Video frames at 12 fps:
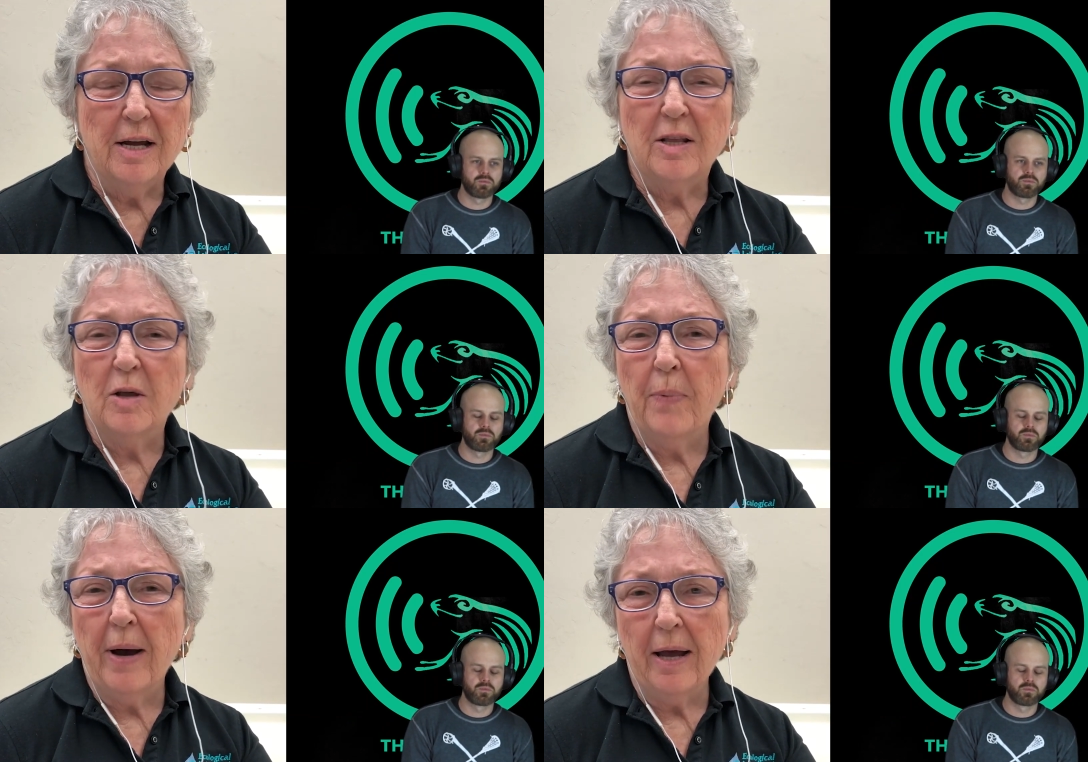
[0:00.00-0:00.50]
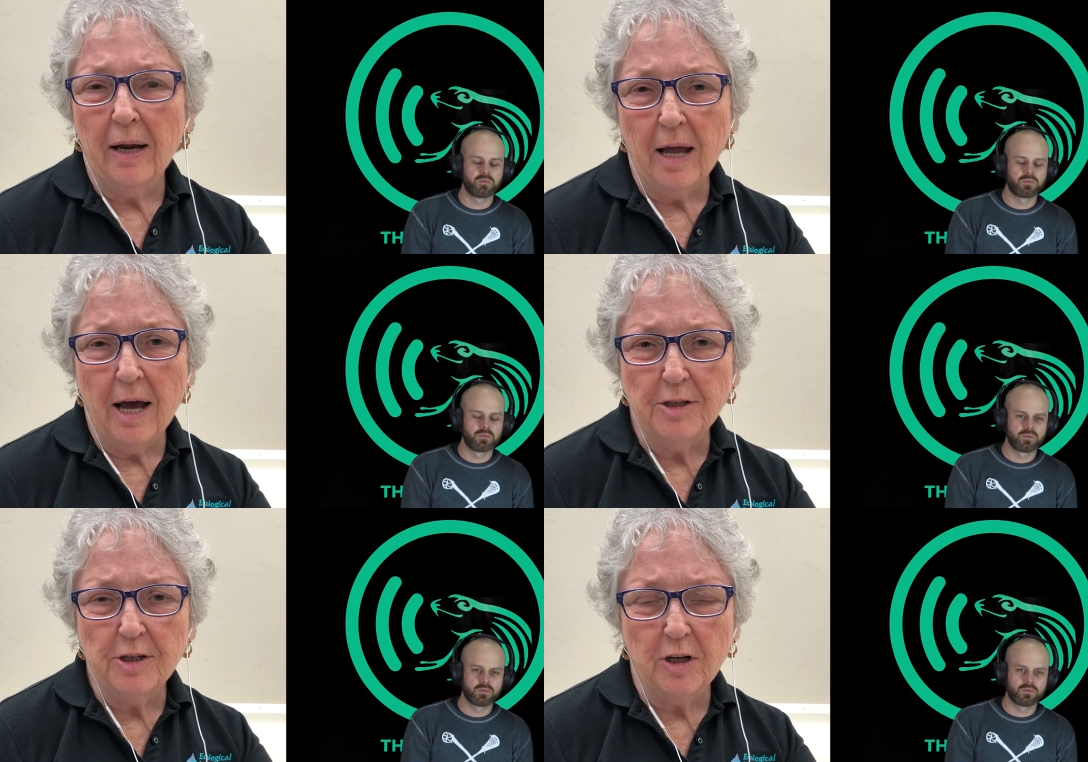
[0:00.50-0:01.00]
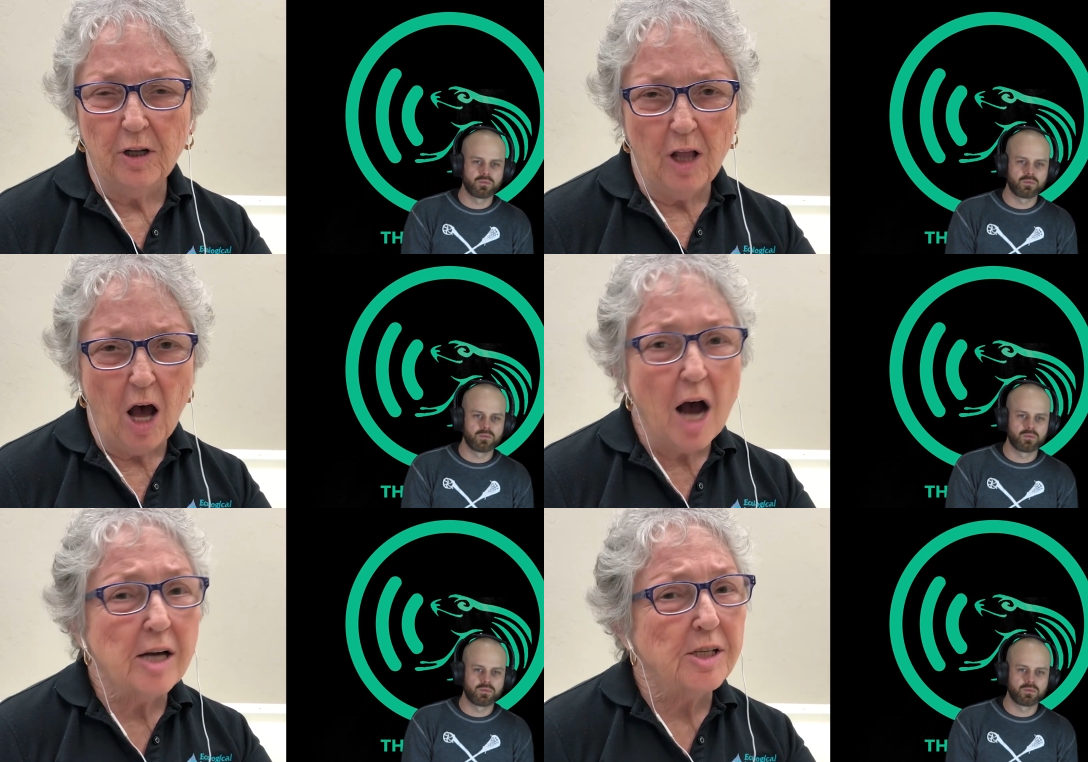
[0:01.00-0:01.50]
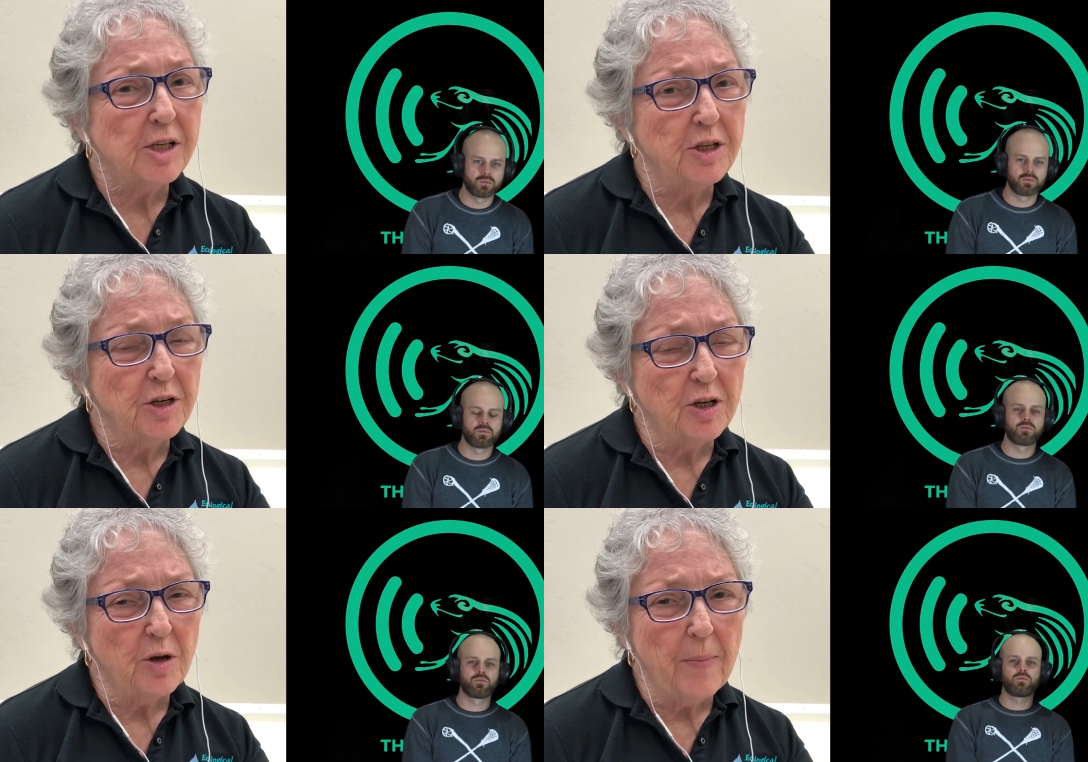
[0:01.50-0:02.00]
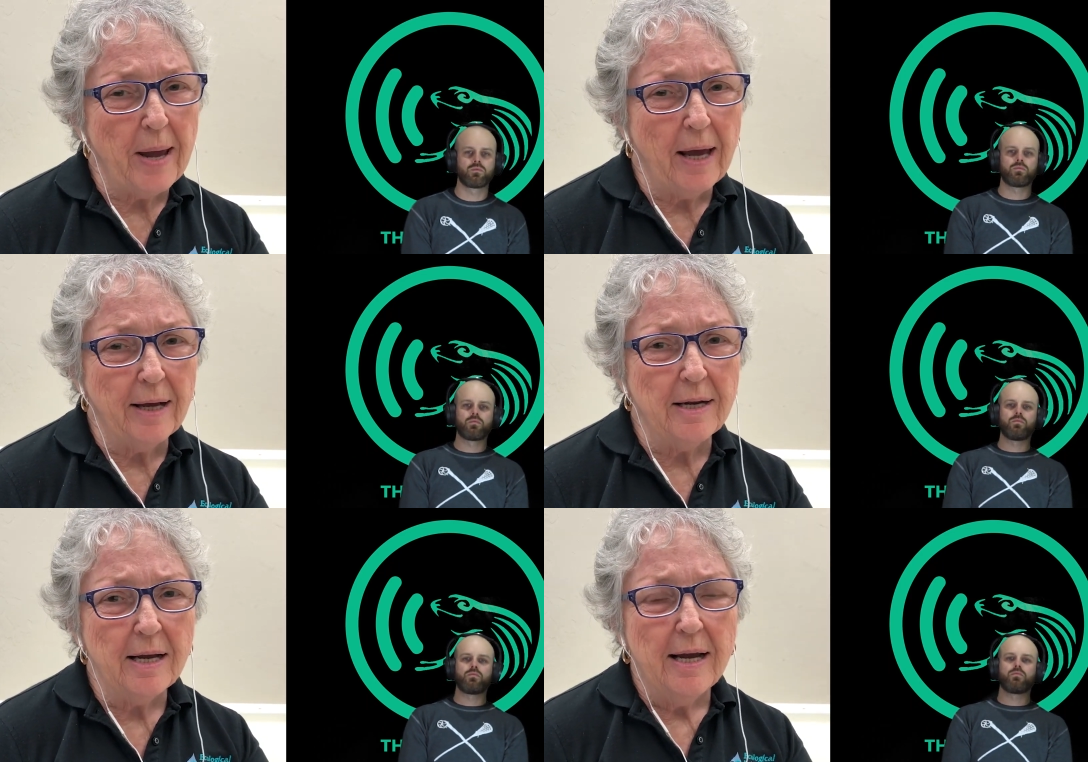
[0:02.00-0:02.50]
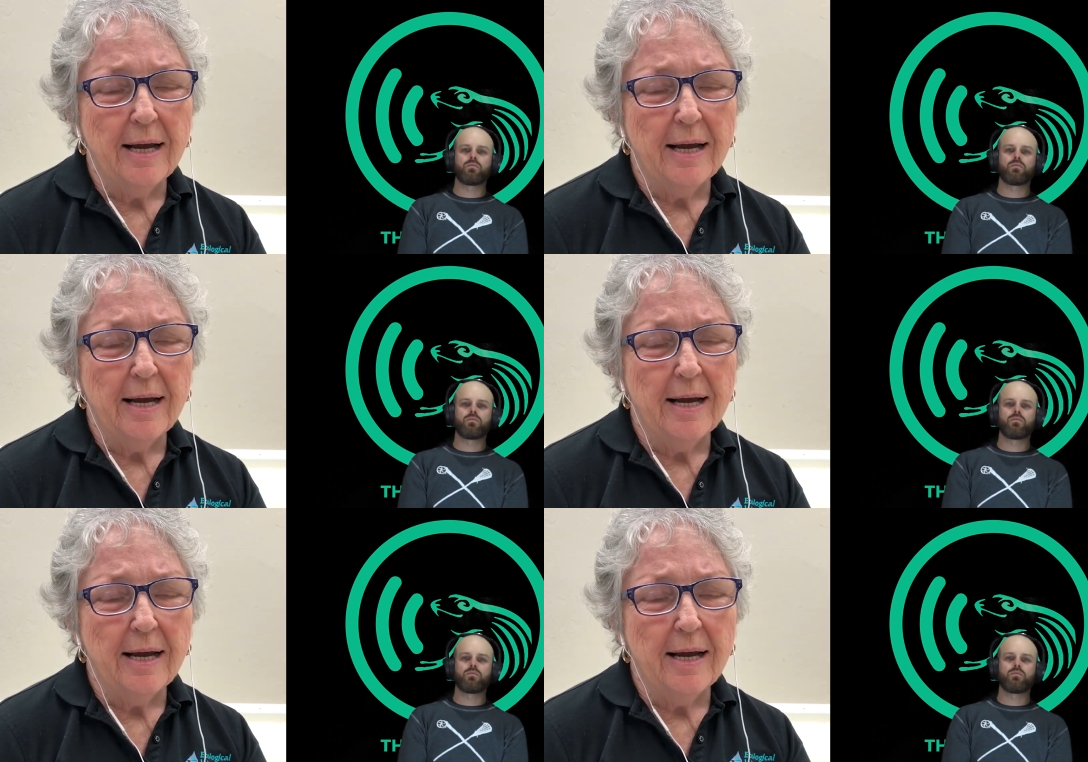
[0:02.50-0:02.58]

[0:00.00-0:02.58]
Speaker 1: the biological oxygen demand